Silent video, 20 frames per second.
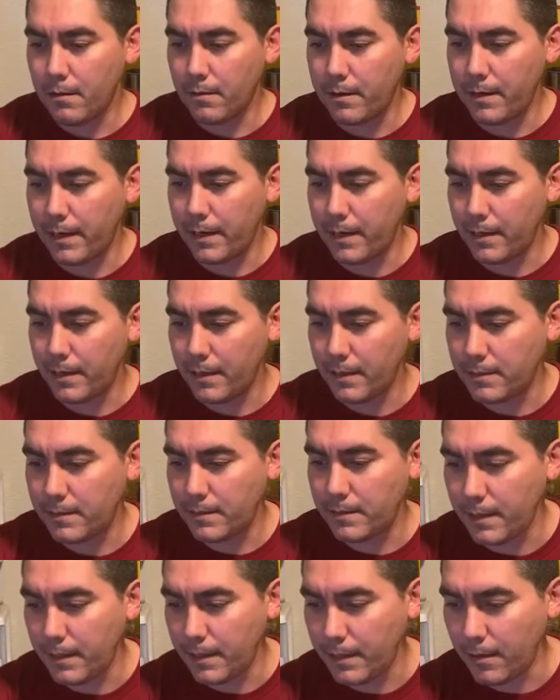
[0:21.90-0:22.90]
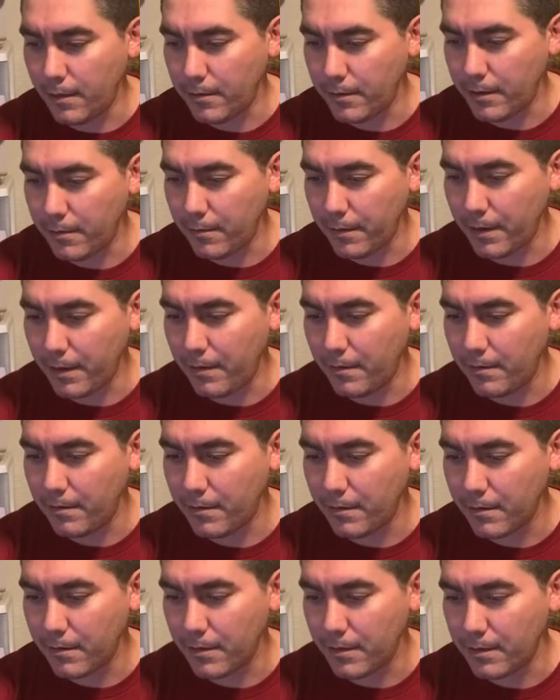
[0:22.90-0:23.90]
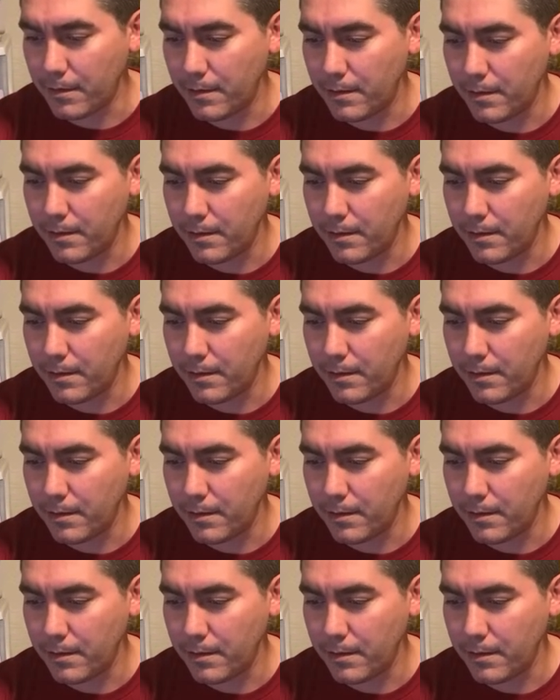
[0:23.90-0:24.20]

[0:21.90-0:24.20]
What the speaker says: Okay, let's see. Oh, there we go. Good.